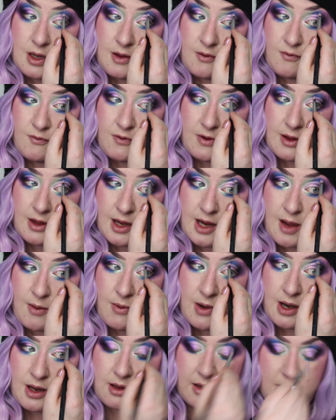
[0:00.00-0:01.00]
I feel like I
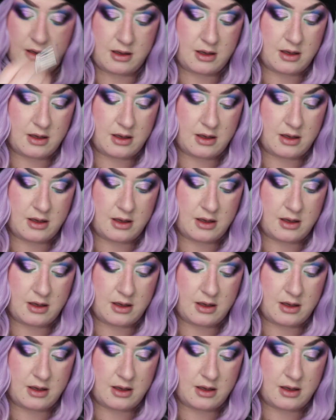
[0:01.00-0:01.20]
want to